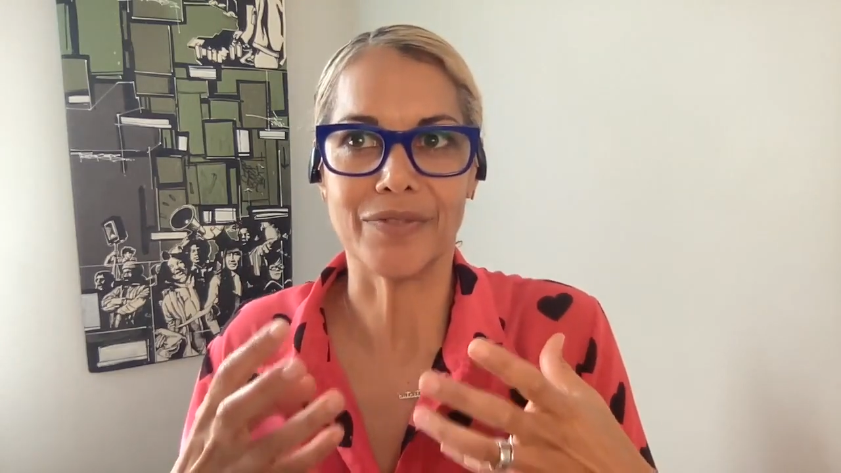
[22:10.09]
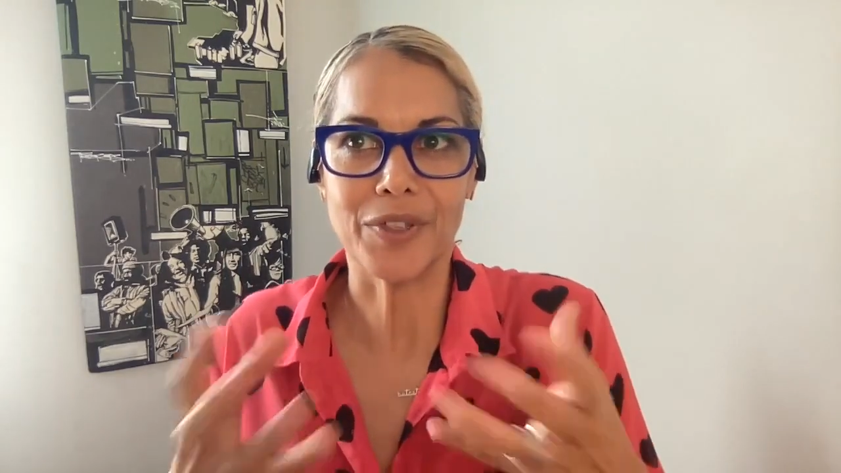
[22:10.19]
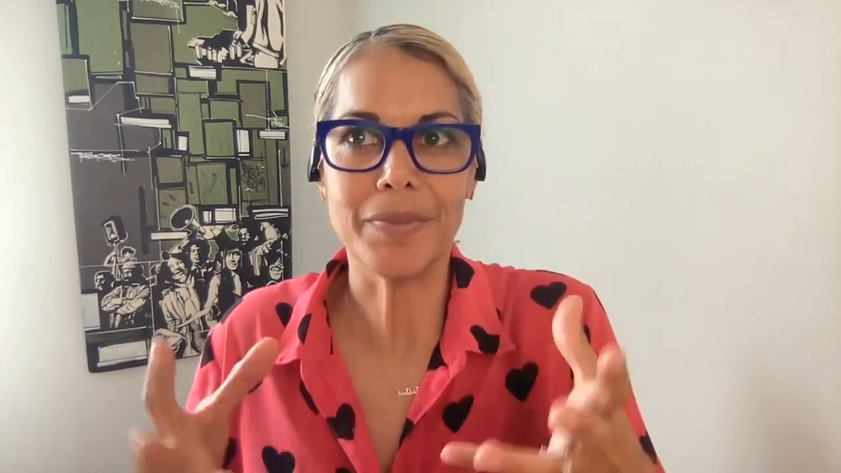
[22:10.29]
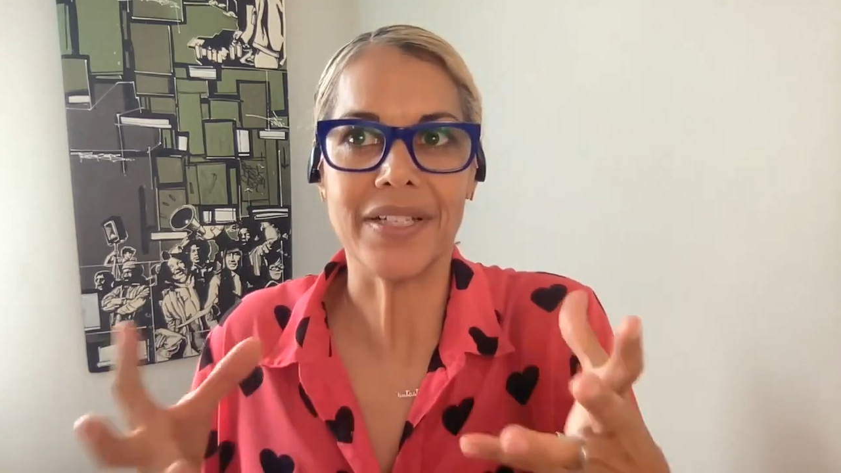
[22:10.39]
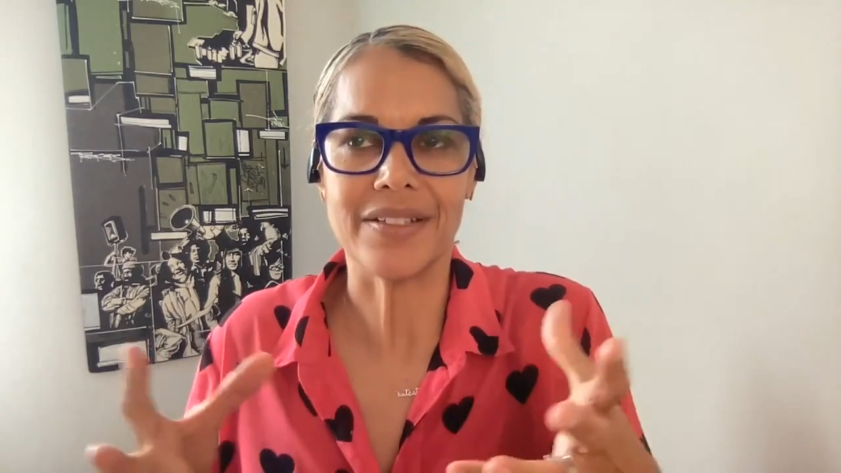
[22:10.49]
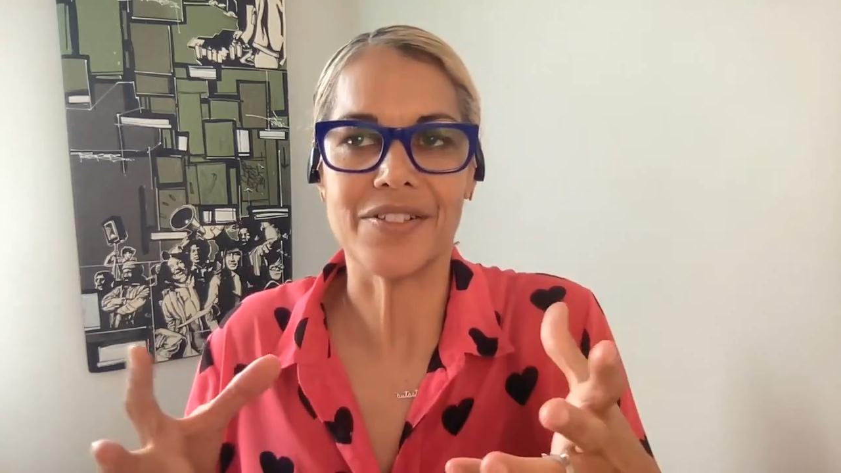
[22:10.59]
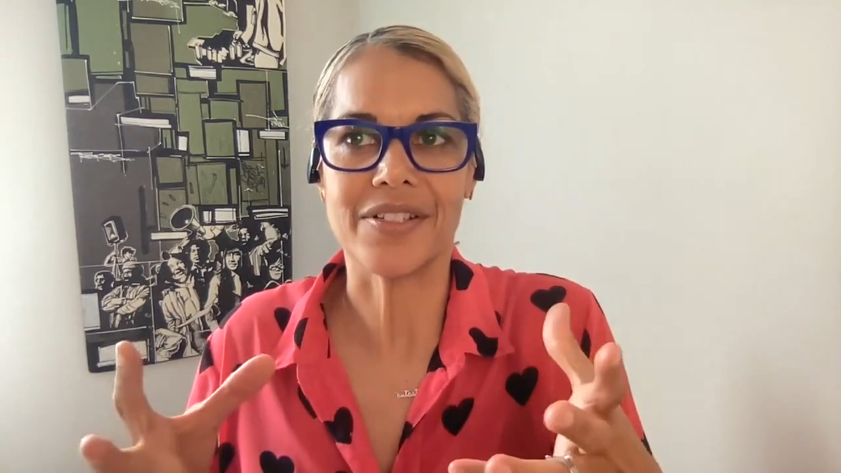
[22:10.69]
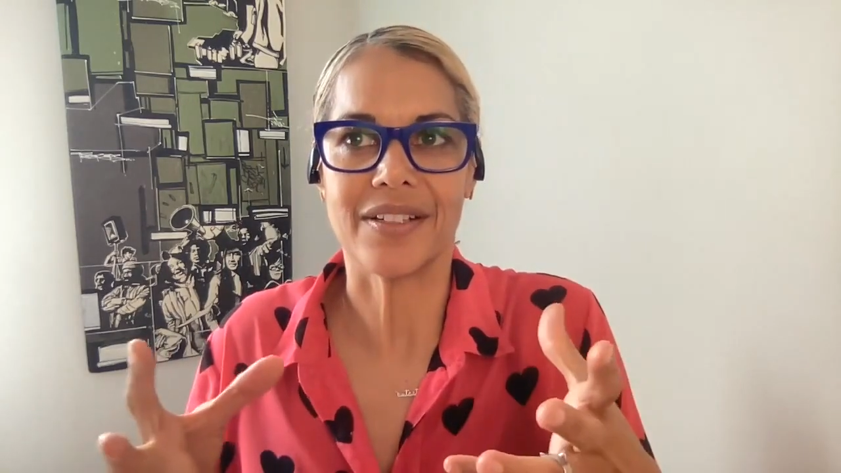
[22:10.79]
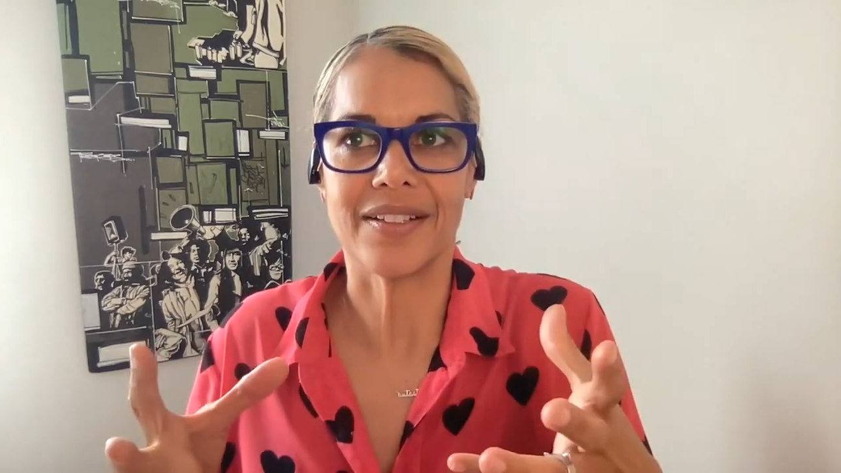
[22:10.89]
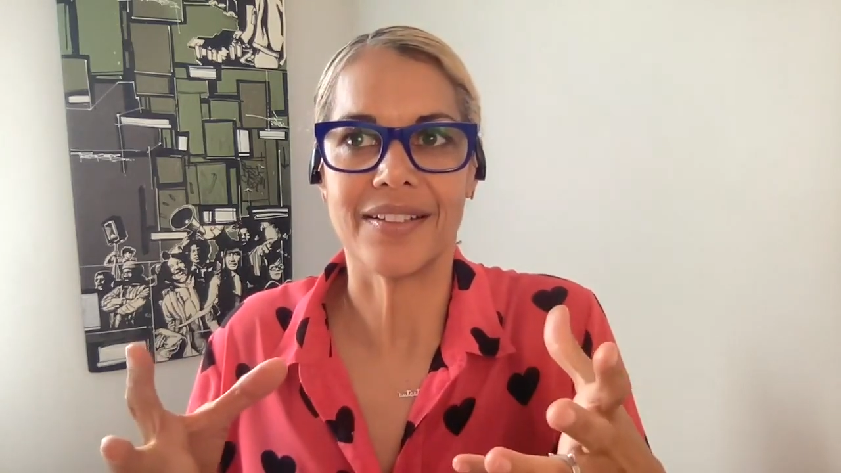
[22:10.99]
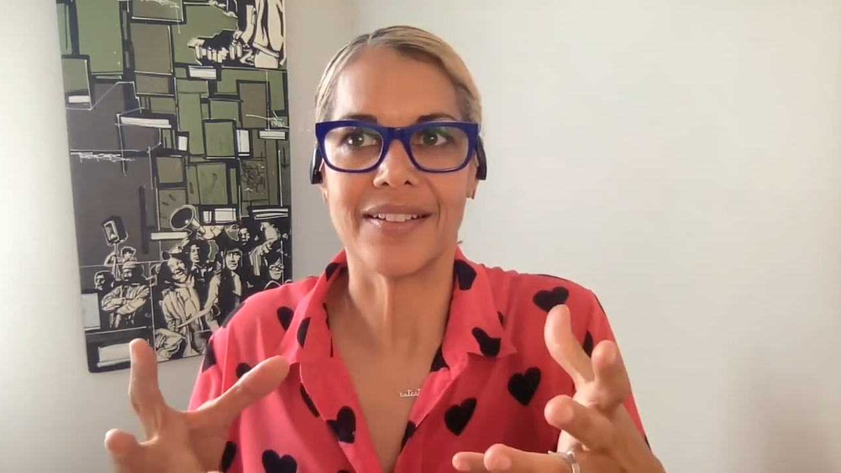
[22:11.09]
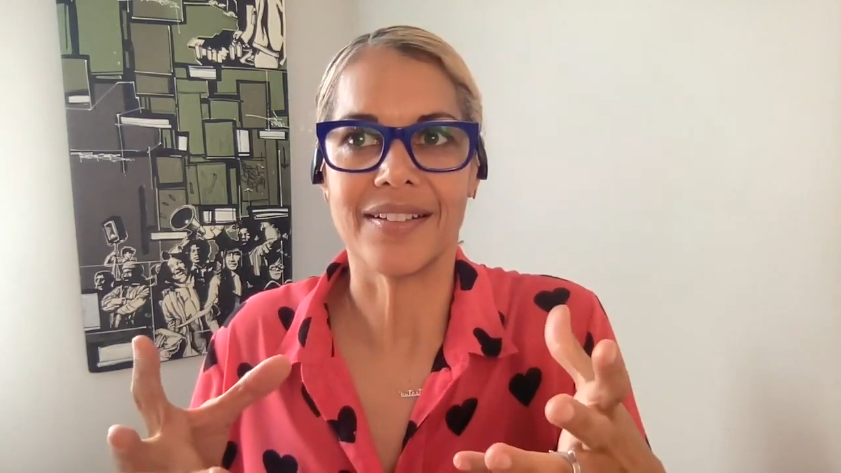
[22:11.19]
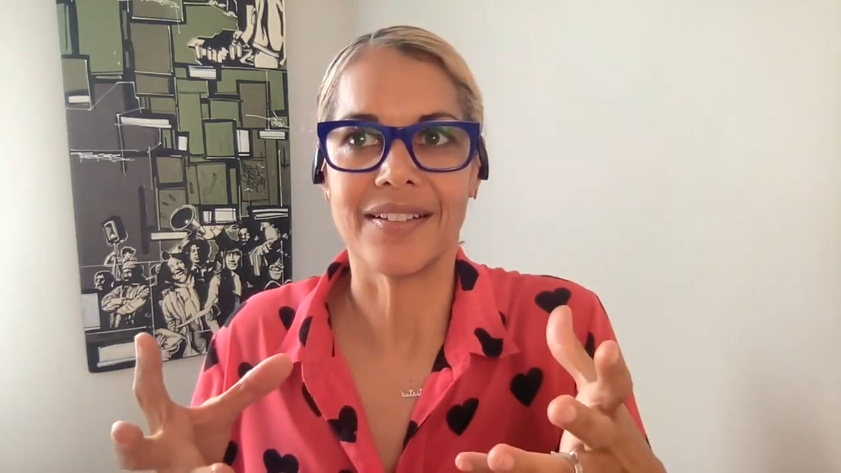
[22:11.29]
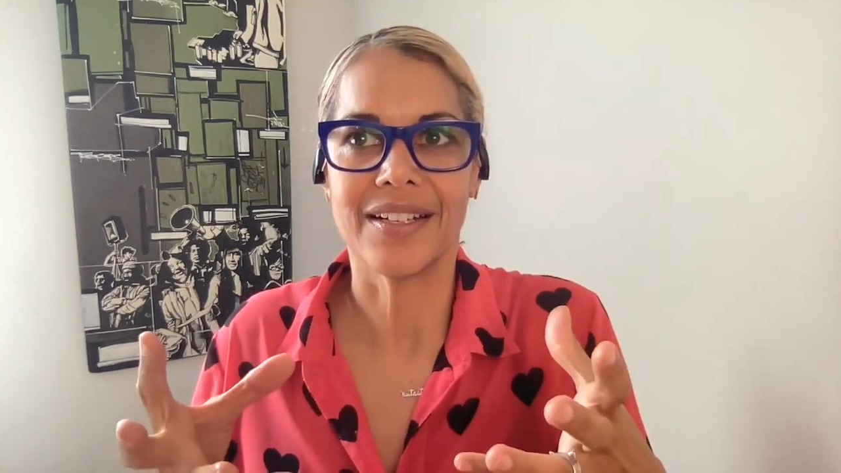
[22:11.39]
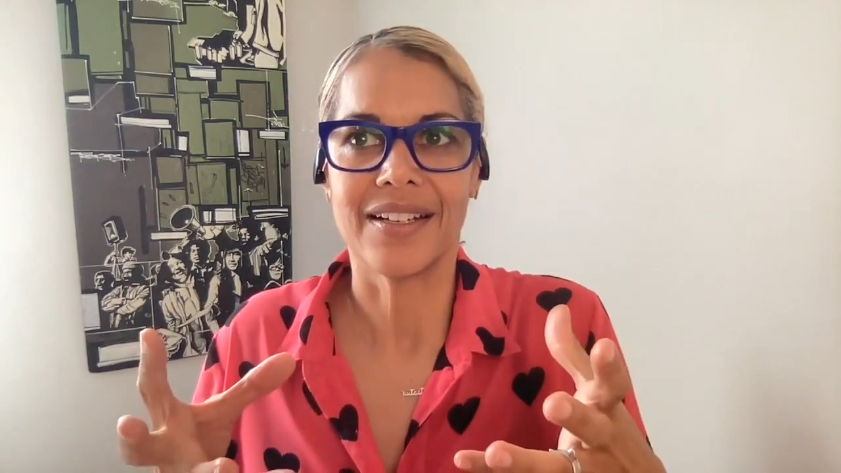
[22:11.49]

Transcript: verbiage and